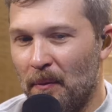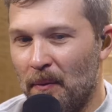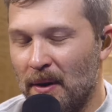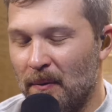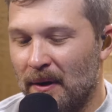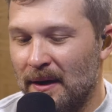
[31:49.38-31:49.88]

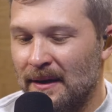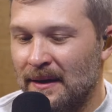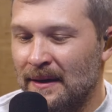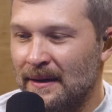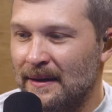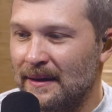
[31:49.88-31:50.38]
we want
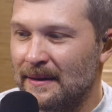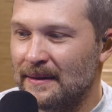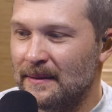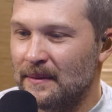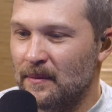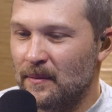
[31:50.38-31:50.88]
to
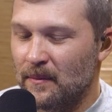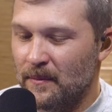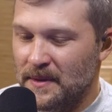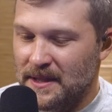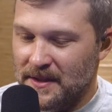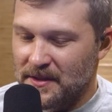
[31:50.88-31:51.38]

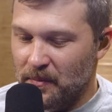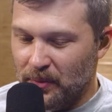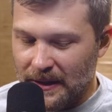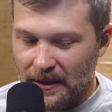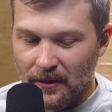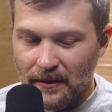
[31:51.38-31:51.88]

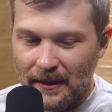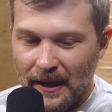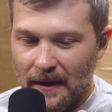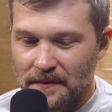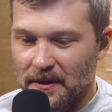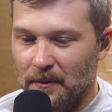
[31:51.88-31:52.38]
discipline our
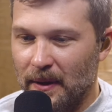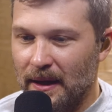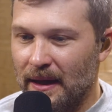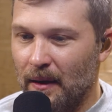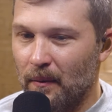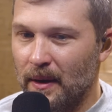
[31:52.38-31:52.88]
lives in a way
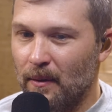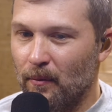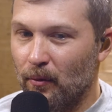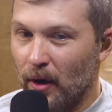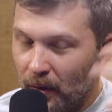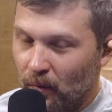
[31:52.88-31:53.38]
that we
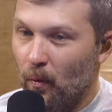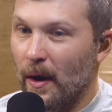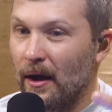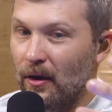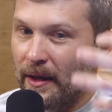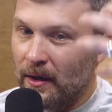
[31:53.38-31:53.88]
run
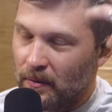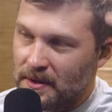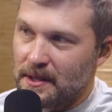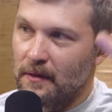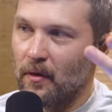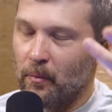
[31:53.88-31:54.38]
well and
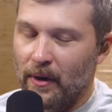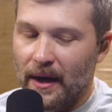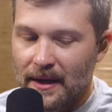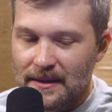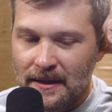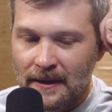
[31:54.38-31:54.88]
receive a
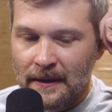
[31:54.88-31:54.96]
prize.